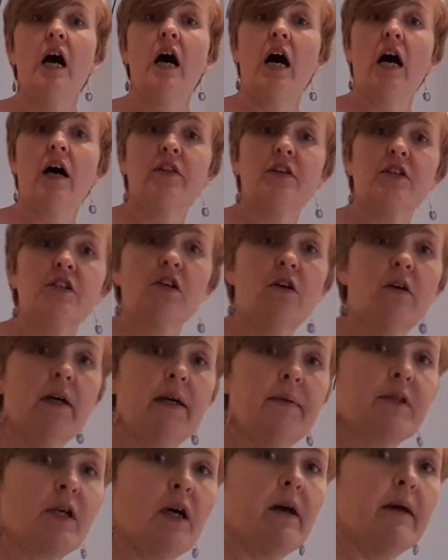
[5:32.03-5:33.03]
Other
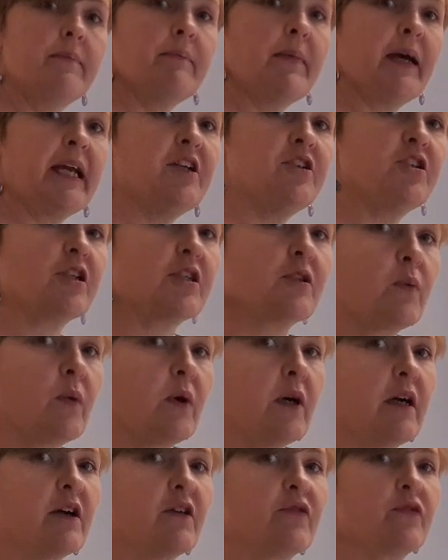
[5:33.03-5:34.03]
times I may just
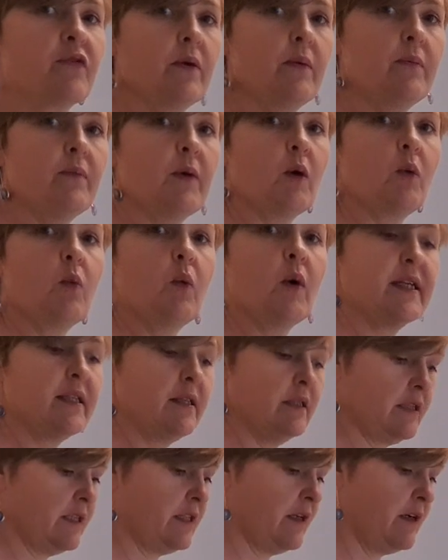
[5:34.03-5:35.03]
work from one
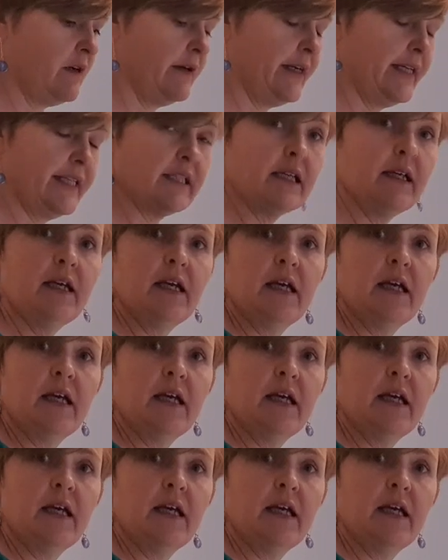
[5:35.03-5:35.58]
side.